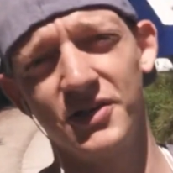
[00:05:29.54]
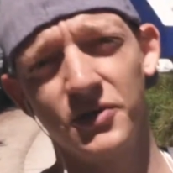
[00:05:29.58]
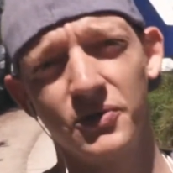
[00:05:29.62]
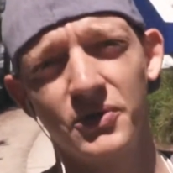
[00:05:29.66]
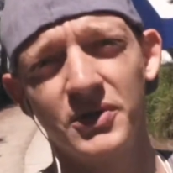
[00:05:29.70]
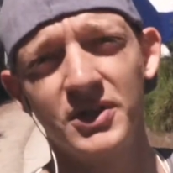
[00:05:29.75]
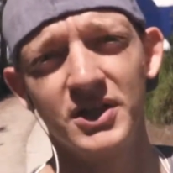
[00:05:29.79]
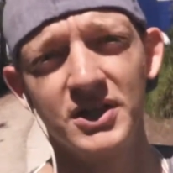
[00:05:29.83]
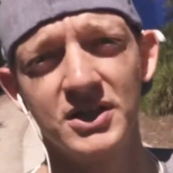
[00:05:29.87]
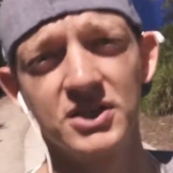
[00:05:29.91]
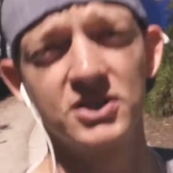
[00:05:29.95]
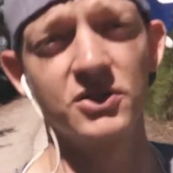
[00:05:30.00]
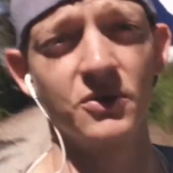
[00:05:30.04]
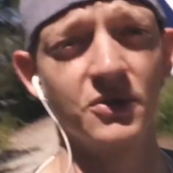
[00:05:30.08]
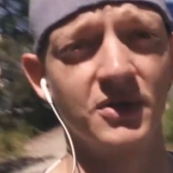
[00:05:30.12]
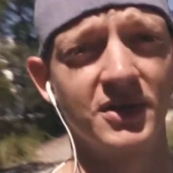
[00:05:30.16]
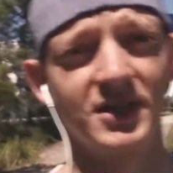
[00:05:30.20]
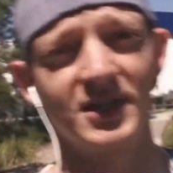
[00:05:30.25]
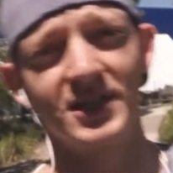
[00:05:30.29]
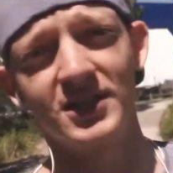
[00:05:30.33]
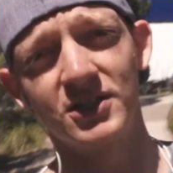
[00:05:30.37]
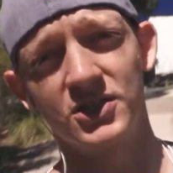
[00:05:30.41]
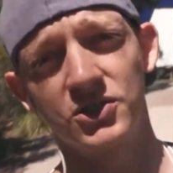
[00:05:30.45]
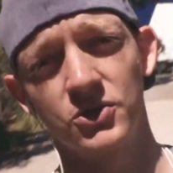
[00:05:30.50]
doing this on
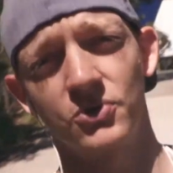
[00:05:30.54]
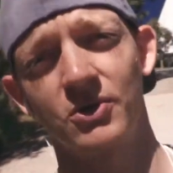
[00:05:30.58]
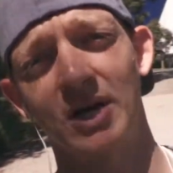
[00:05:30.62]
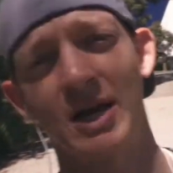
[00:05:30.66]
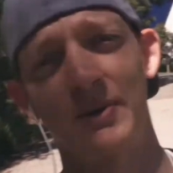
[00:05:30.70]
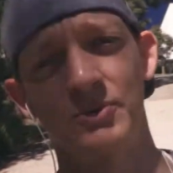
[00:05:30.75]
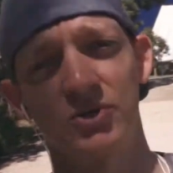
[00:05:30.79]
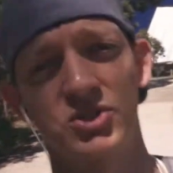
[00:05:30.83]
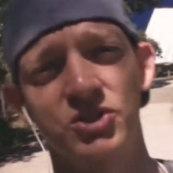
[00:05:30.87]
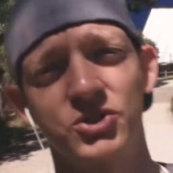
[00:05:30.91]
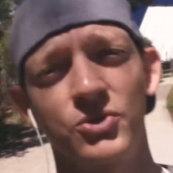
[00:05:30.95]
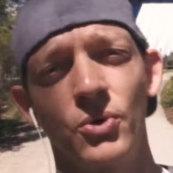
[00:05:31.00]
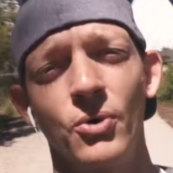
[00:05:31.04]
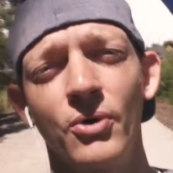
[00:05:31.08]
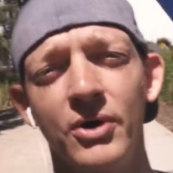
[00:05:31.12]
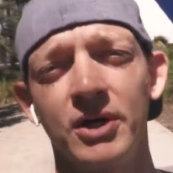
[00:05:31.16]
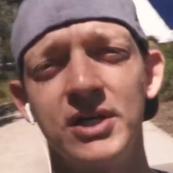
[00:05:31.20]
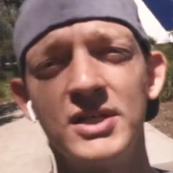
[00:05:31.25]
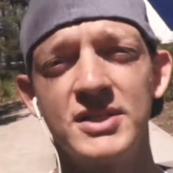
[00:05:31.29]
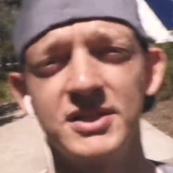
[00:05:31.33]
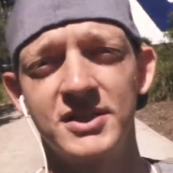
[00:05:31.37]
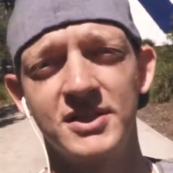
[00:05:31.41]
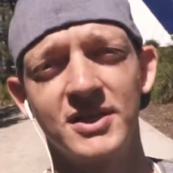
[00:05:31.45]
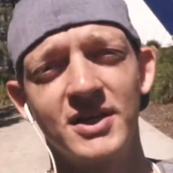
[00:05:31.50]
Instagram
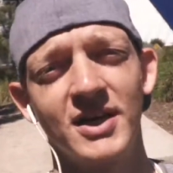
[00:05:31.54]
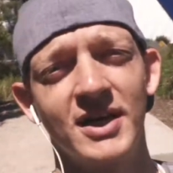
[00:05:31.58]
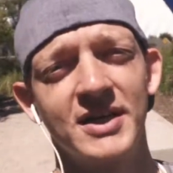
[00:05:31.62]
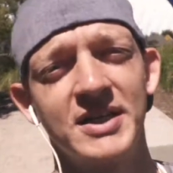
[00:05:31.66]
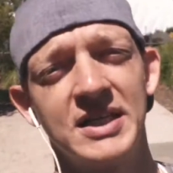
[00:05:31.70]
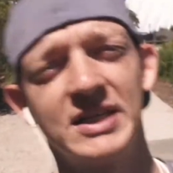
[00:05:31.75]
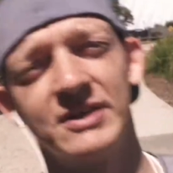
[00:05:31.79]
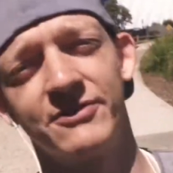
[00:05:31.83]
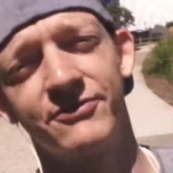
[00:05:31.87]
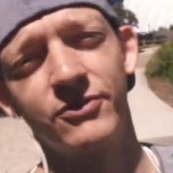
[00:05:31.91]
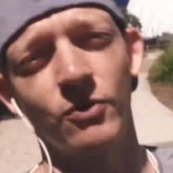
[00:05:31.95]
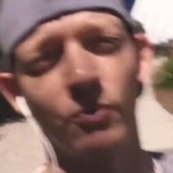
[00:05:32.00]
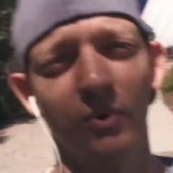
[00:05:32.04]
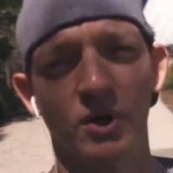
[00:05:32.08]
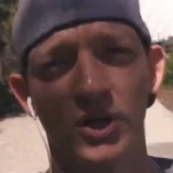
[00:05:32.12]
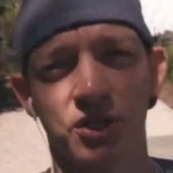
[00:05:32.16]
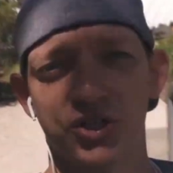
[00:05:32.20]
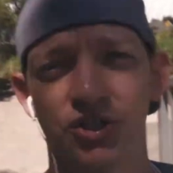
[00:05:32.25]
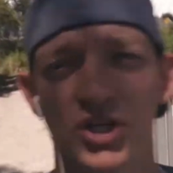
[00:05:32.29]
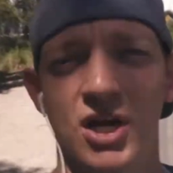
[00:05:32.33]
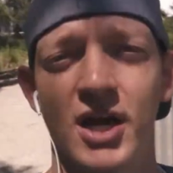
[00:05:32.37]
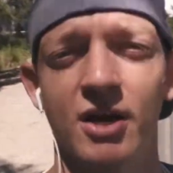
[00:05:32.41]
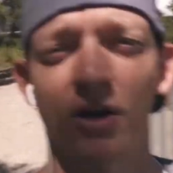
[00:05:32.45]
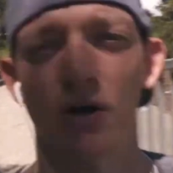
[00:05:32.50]
stories, the idea for
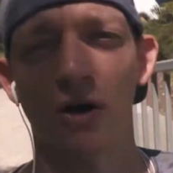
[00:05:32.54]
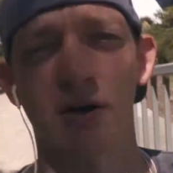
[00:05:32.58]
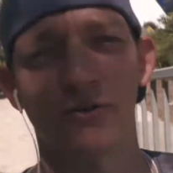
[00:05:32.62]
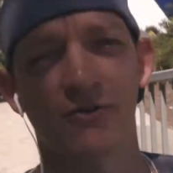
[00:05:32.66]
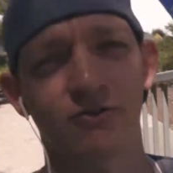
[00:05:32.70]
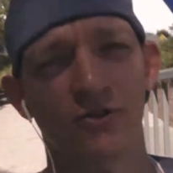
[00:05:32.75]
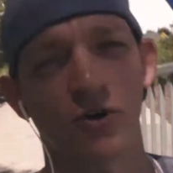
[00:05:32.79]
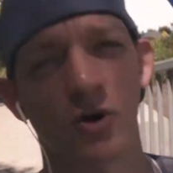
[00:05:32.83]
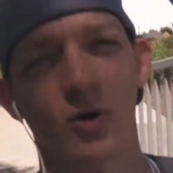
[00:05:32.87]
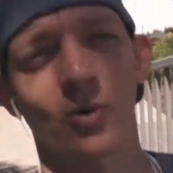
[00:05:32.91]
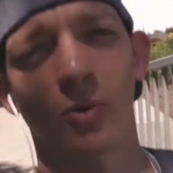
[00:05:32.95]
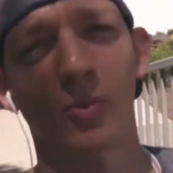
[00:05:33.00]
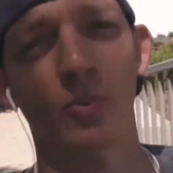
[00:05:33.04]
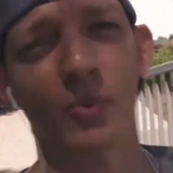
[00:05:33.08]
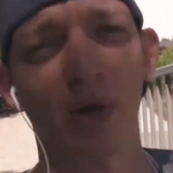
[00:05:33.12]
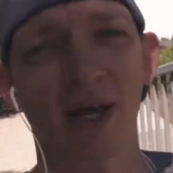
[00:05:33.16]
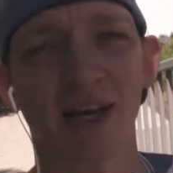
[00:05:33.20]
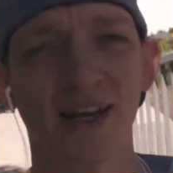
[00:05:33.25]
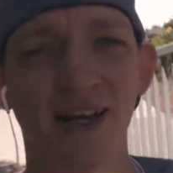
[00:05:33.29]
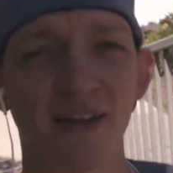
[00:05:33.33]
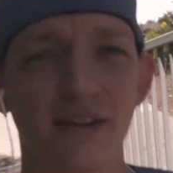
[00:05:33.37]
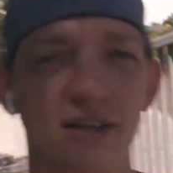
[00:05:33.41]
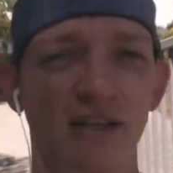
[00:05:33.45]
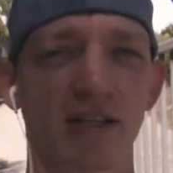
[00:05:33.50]
which I got from
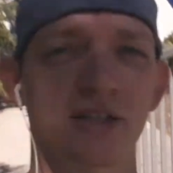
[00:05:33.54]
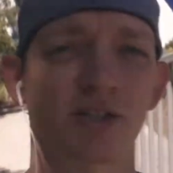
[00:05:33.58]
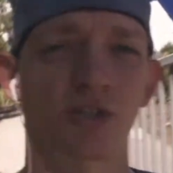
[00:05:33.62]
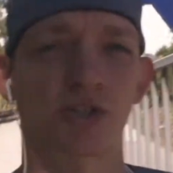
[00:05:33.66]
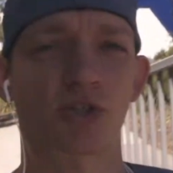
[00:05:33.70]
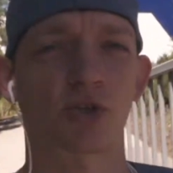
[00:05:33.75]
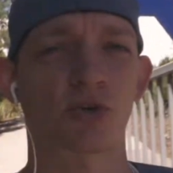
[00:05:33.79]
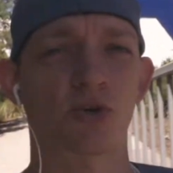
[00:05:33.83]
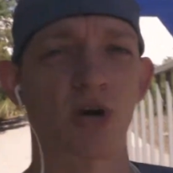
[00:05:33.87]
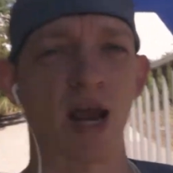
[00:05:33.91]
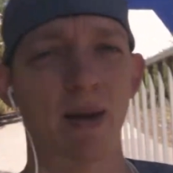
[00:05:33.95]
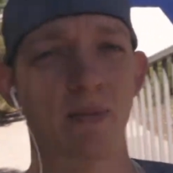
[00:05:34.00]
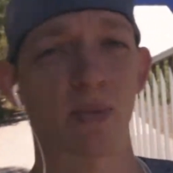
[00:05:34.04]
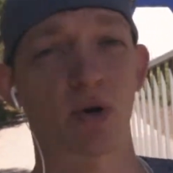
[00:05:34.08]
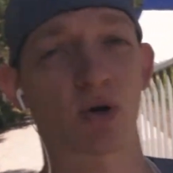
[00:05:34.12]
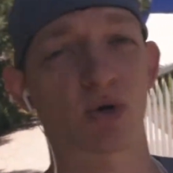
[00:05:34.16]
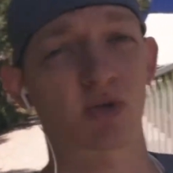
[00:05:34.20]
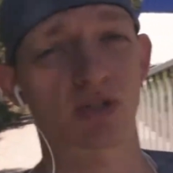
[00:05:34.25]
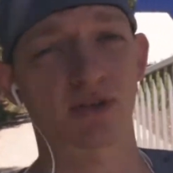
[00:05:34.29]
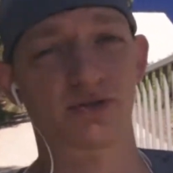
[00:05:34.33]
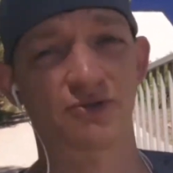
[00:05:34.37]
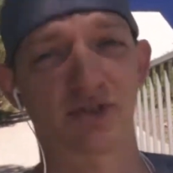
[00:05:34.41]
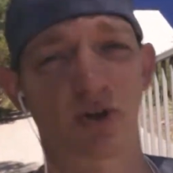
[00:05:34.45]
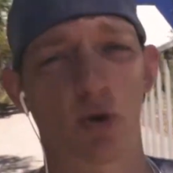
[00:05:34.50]
another Instagrammer
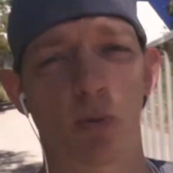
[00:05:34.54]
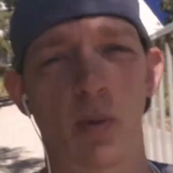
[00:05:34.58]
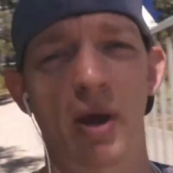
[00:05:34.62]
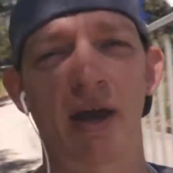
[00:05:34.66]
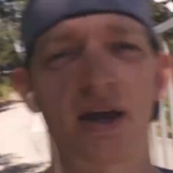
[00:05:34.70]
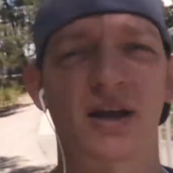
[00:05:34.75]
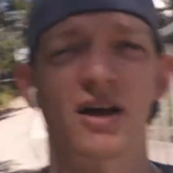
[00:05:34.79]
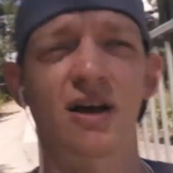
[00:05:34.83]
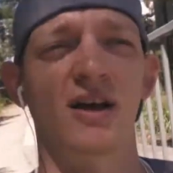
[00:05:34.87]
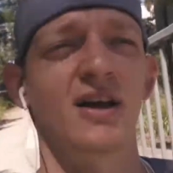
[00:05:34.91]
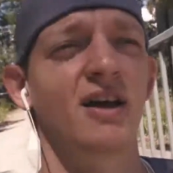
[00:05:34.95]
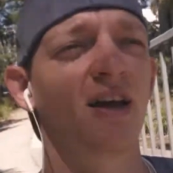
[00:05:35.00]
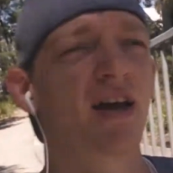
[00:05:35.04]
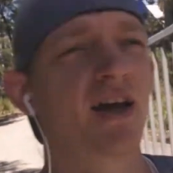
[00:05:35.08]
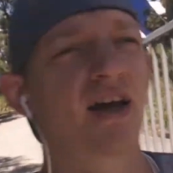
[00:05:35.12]
who's a filmmaker.